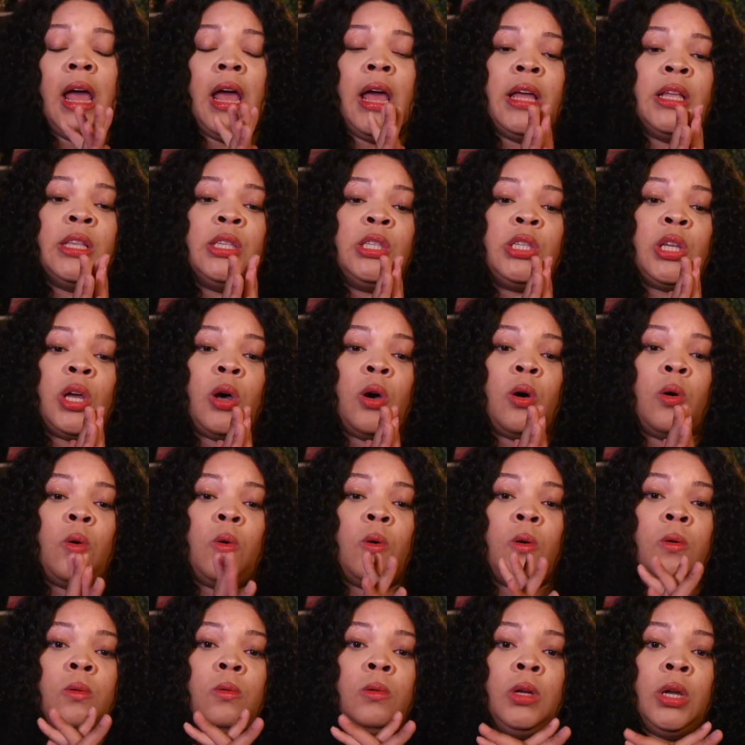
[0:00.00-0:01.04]
And
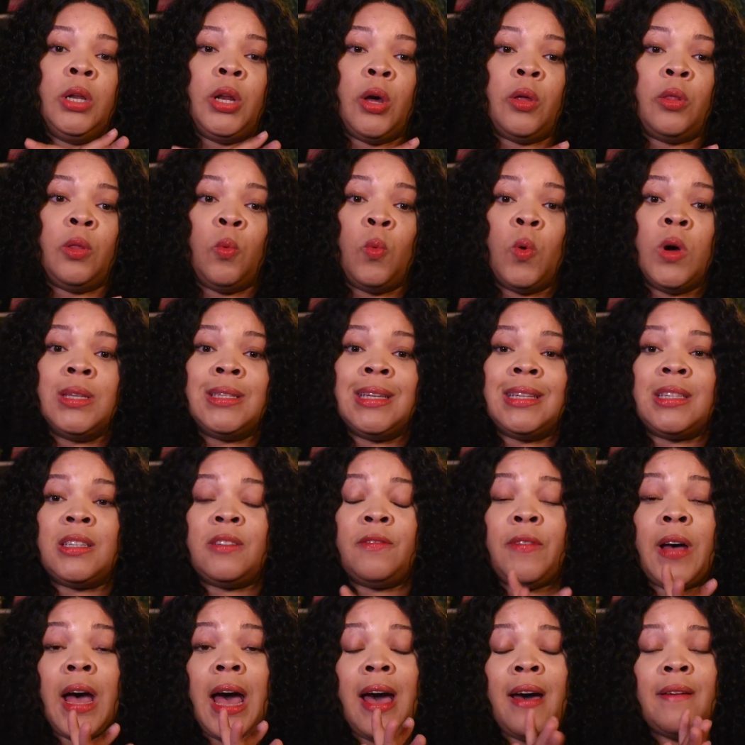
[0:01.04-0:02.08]
so, you know, the ones that
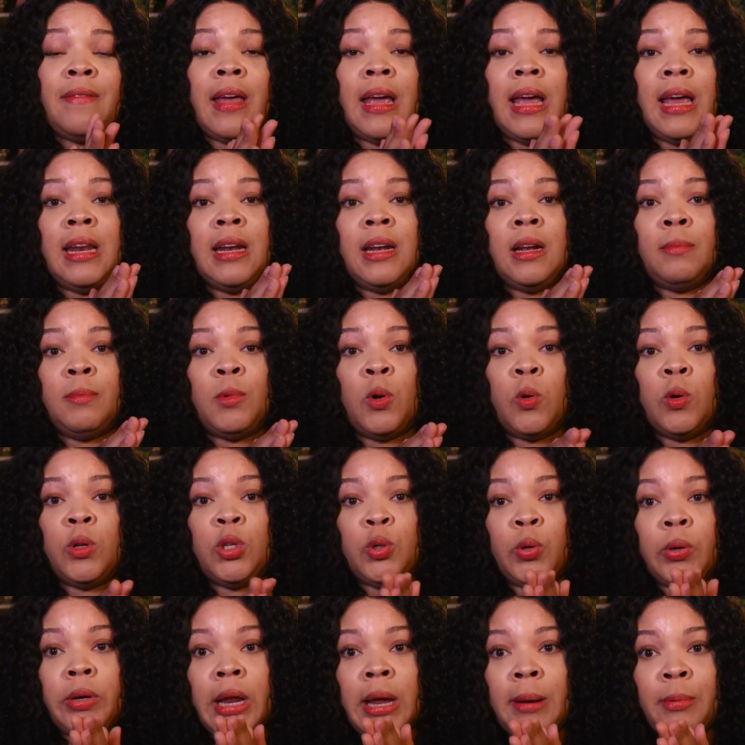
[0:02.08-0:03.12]
survived, they ended up going
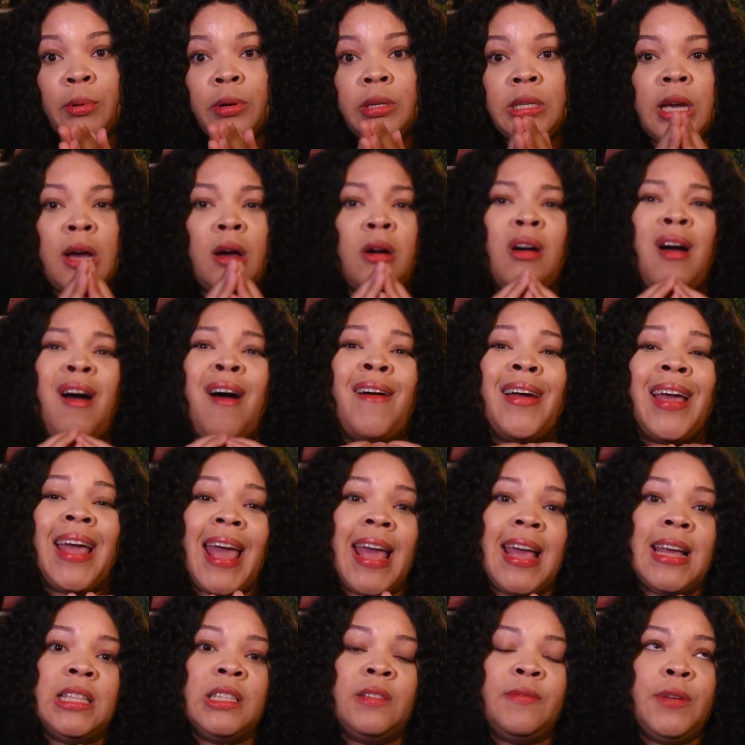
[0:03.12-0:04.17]
to a neighboring town called
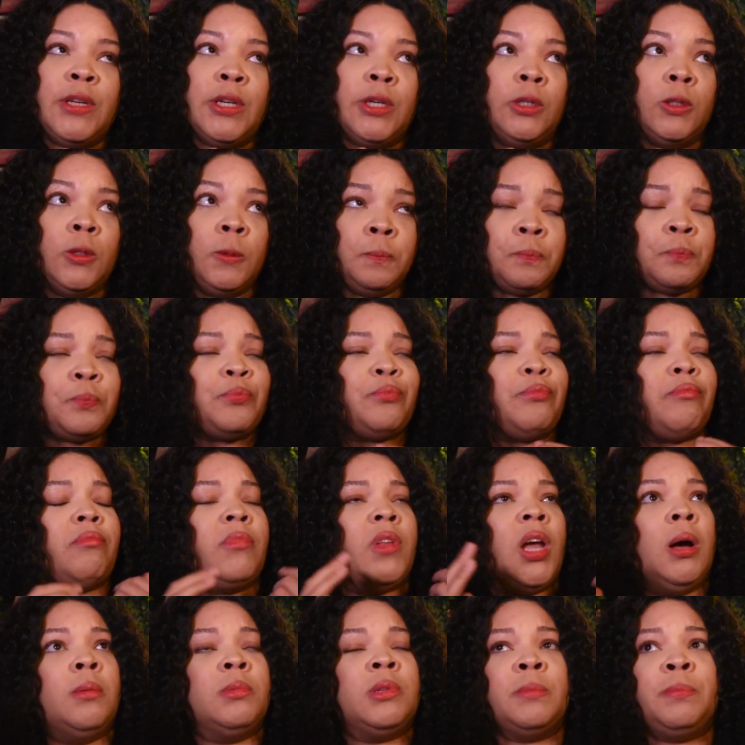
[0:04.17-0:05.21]
Gainesville.
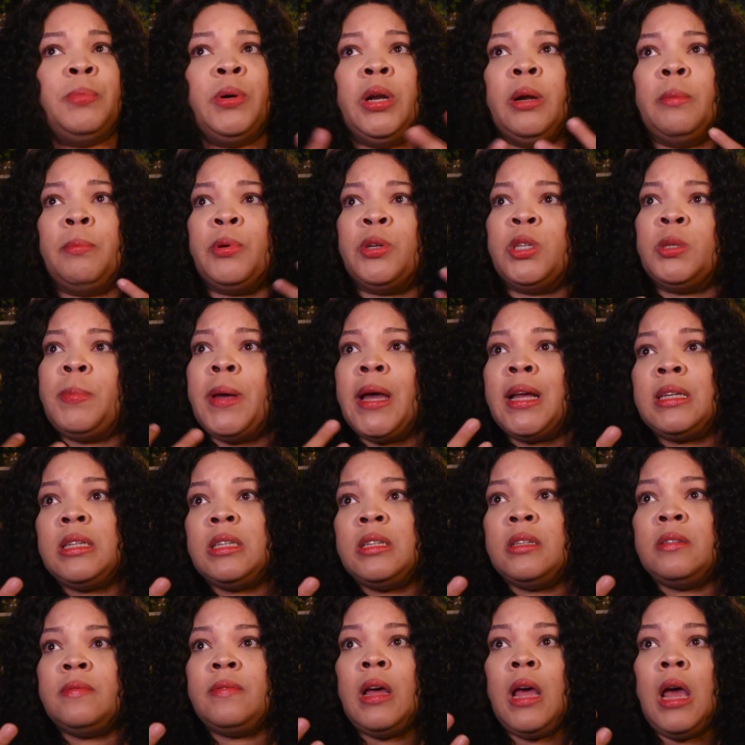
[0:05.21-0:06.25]
To put in
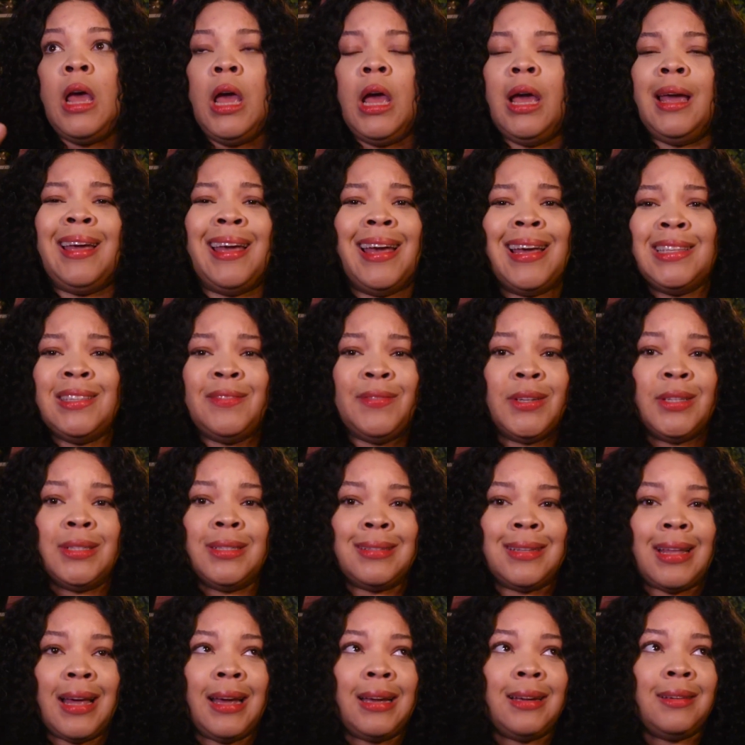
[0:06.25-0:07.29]
perspective, Gainesville
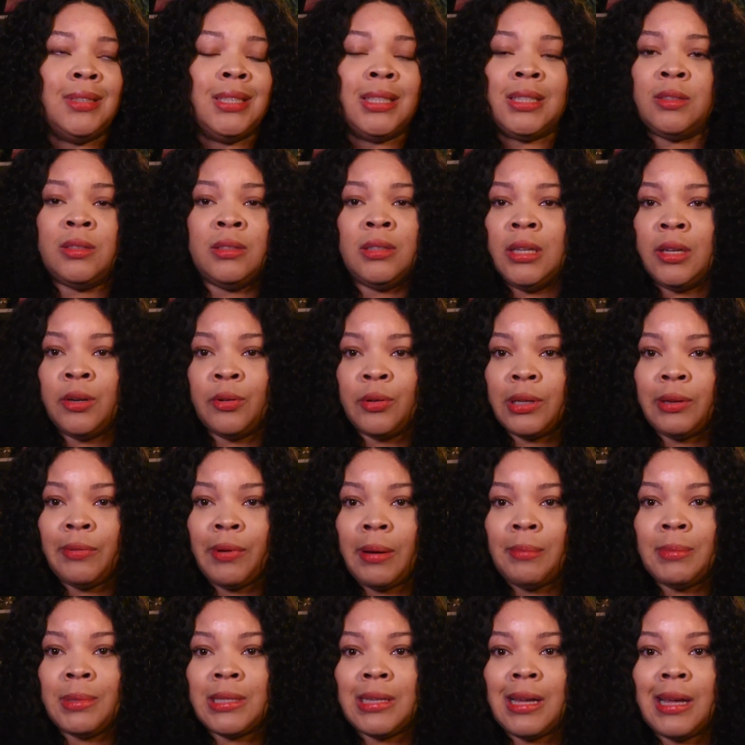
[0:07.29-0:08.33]
is like, it's literally
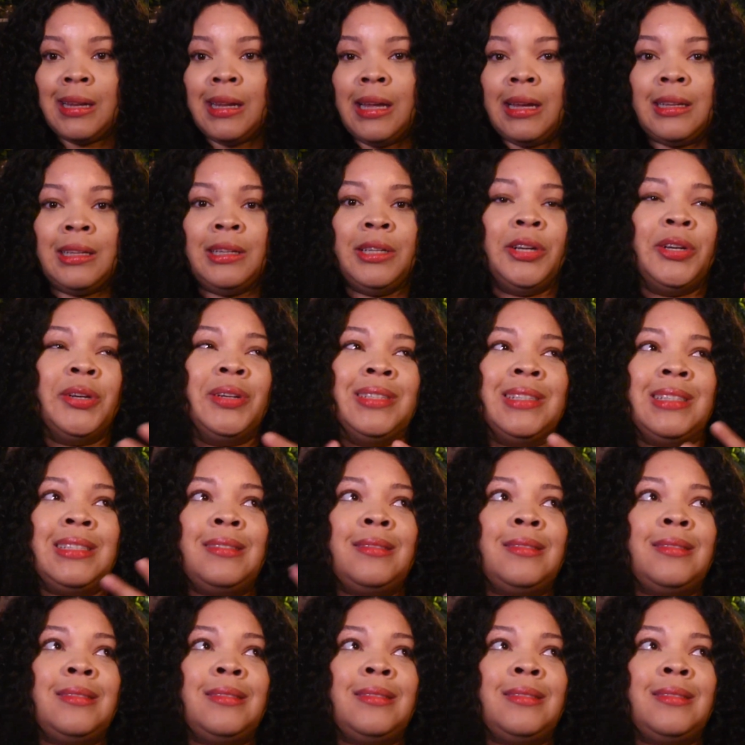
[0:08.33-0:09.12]
right beside Lake Lanier.